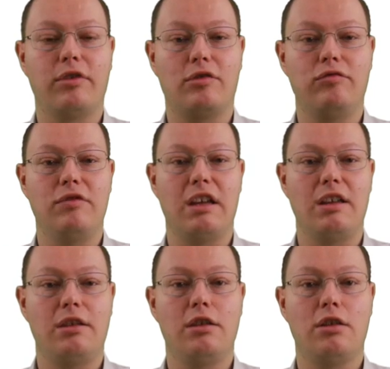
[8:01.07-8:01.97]
the
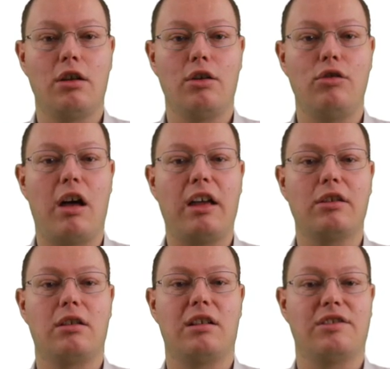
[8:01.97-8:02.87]
created
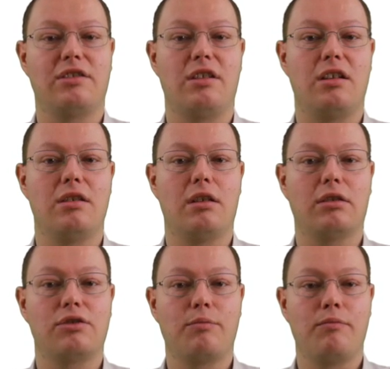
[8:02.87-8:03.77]
non-clustered
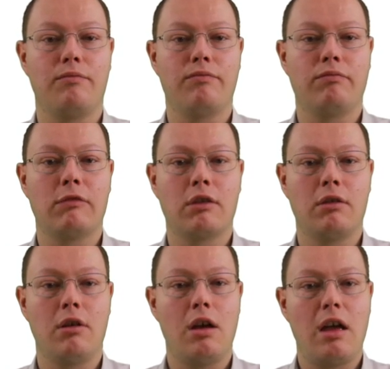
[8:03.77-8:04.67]
index.
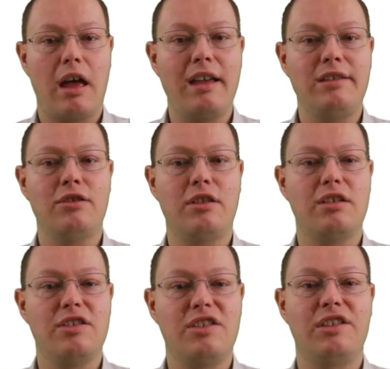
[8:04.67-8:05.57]
As you
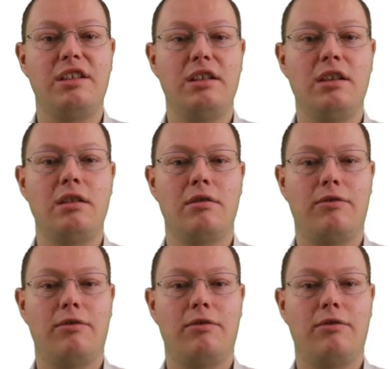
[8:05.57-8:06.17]
can see